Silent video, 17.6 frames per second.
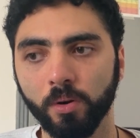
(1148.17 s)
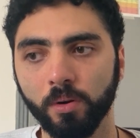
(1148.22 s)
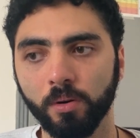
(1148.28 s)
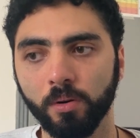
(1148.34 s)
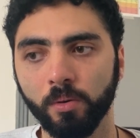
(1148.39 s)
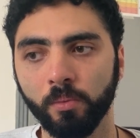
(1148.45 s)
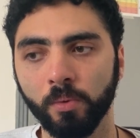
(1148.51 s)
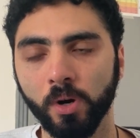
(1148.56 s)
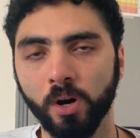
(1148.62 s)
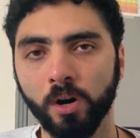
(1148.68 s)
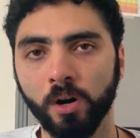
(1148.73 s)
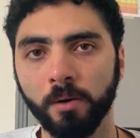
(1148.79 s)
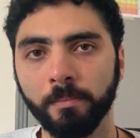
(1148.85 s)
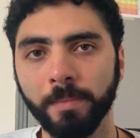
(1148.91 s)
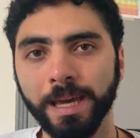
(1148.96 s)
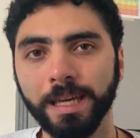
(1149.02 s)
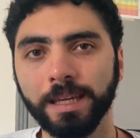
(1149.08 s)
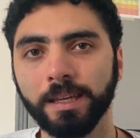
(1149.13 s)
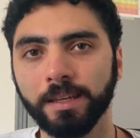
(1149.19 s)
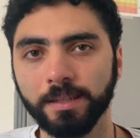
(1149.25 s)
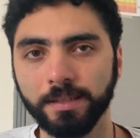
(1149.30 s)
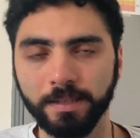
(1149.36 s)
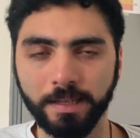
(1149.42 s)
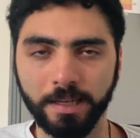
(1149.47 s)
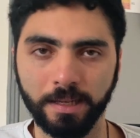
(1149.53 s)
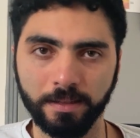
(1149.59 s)
We are making
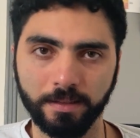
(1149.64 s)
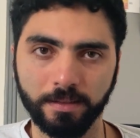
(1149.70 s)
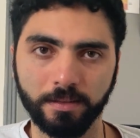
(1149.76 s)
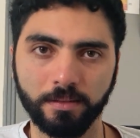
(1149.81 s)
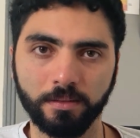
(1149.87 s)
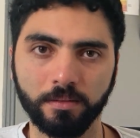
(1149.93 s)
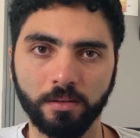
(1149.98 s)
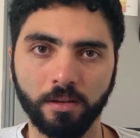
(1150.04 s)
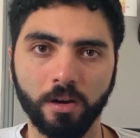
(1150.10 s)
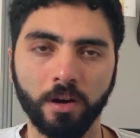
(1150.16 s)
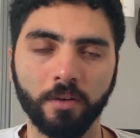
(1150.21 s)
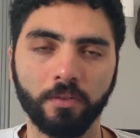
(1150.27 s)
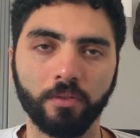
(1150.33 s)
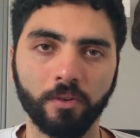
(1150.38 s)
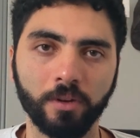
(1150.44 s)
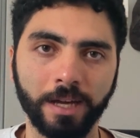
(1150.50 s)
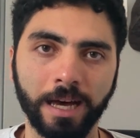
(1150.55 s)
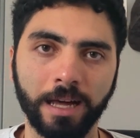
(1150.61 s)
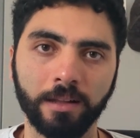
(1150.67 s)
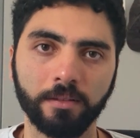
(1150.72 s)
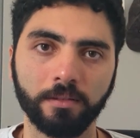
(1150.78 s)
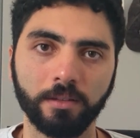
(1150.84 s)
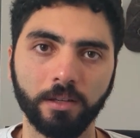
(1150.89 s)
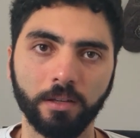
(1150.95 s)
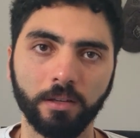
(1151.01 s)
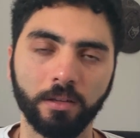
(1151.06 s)
sense of
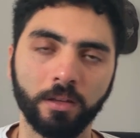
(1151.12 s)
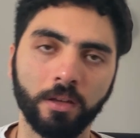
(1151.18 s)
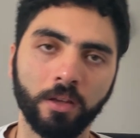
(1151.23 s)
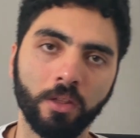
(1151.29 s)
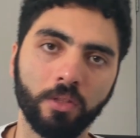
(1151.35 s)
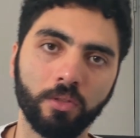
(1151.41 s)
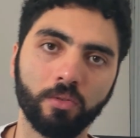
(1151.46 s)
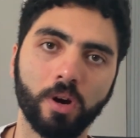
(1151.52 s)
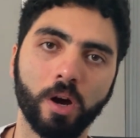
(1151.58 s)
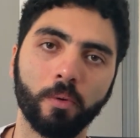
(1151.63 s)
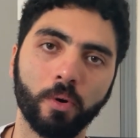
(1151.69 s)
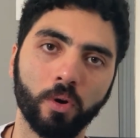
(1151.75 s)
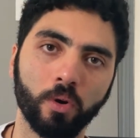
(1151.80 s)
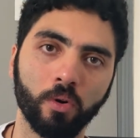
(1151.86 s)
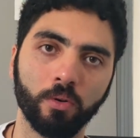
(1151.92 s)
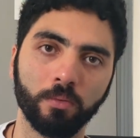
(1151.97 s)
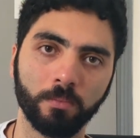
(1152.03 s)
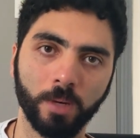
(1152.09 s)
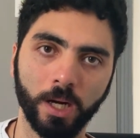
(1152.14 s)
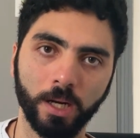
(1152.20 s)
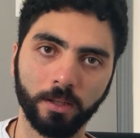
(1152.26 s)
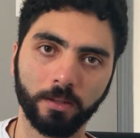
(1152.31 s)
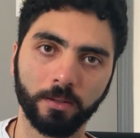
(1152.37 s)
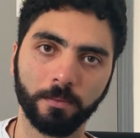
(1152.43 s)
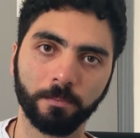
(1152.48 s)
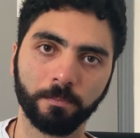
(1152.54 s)
reality through our own mind.
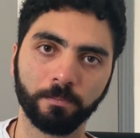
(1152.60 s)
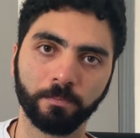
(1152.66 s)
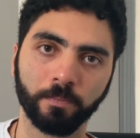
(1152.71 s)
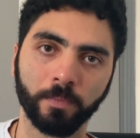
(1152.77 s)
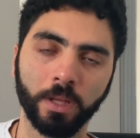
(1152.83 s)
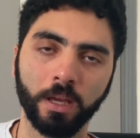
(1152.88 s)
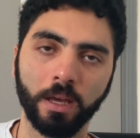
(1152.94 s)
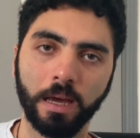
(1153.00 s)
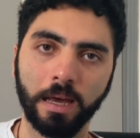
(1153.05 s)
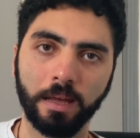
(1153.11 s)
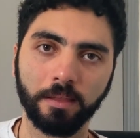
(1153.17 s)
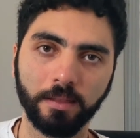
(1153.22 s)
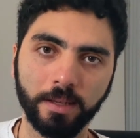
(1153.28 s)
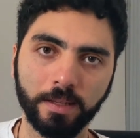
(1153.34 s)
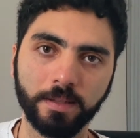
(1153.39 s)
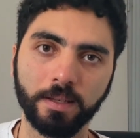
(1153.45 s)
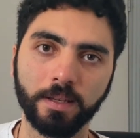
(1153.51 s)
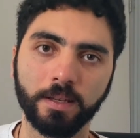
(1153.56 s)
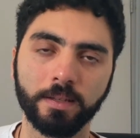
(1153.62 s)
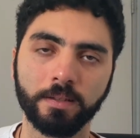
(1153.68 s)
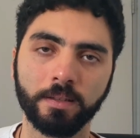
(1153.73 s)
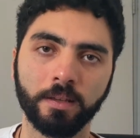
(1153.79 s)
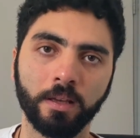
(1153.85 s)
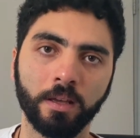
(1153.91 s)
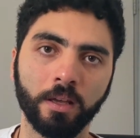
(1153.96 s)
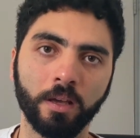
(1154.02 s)
And this
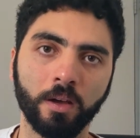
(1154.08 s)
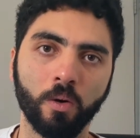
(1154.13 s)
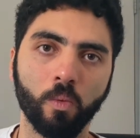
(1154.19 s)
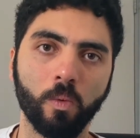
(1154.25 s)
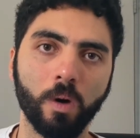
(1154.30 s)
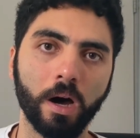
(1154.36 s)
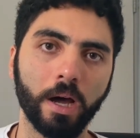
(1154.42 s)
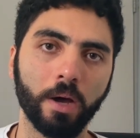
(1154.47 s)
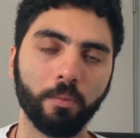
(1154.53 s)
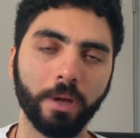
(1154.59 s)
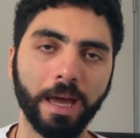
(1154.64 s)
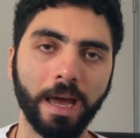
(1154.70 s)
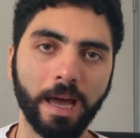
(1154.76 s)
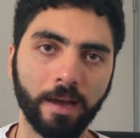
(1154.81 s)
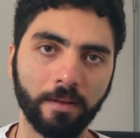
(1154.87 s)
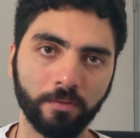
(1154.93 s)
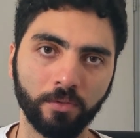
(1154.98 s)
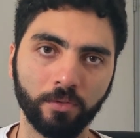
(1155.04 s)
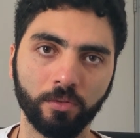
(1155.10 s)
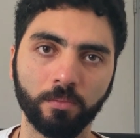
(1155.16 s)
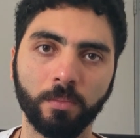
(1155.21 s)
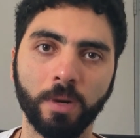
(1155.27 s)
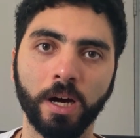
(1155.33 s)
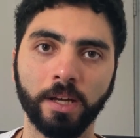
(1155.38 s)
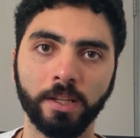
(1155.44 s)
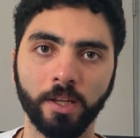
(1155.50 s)
is why we have to
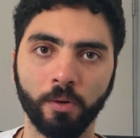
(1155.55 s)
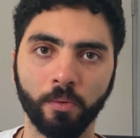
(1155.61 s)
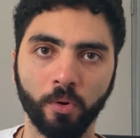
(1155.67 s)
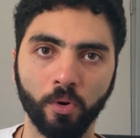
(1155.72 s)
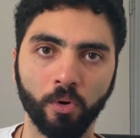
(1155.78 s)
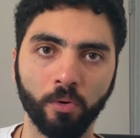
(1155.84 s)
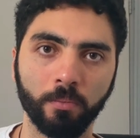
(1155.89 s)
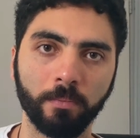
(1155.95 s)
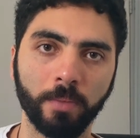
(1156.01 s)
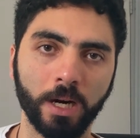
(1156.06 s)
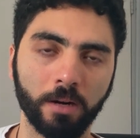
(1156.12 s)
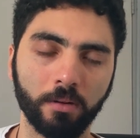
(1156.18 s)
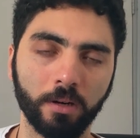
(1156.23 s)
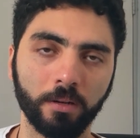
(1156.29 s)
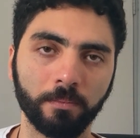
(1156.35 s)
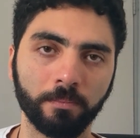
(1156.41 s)
mind our own power.